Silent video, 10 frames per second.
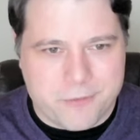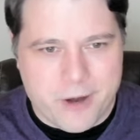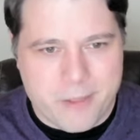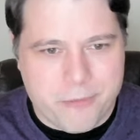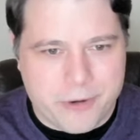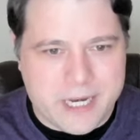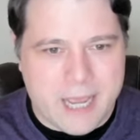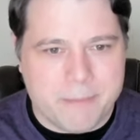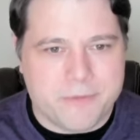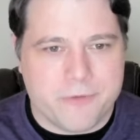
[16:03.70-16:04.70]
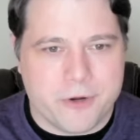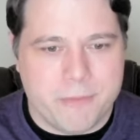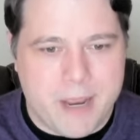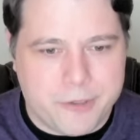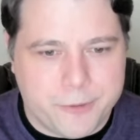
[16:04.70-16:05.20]
run it 3 times for good
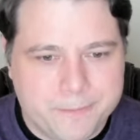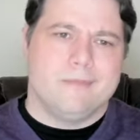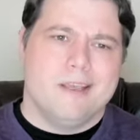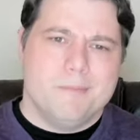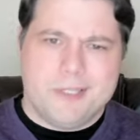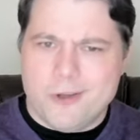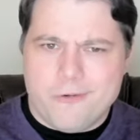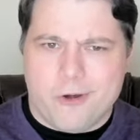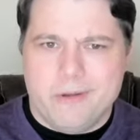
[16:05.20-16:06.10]
measure. But so far,